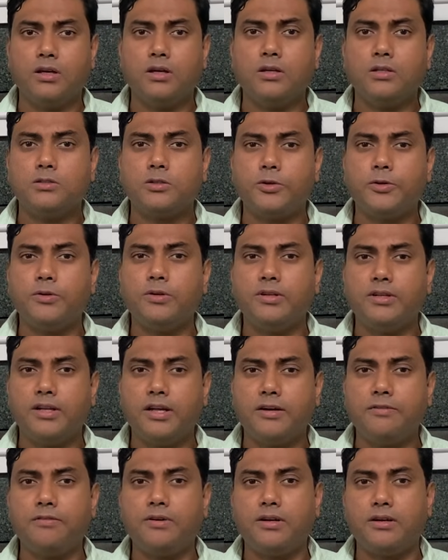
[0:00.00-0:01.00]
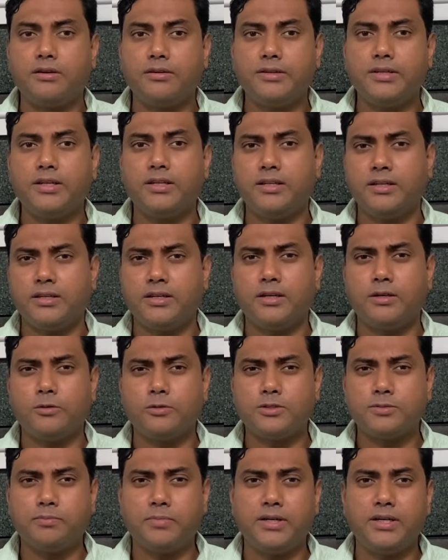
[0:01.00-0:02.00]
So you never really get to
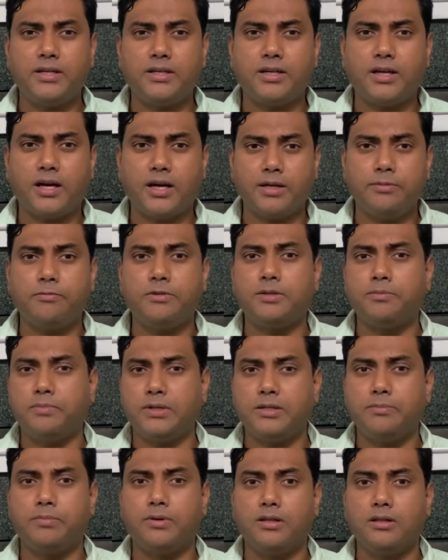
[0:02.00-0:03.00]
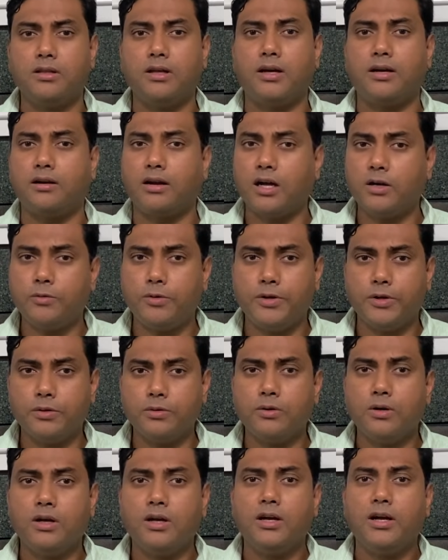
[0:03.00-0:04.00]
spend time with people around you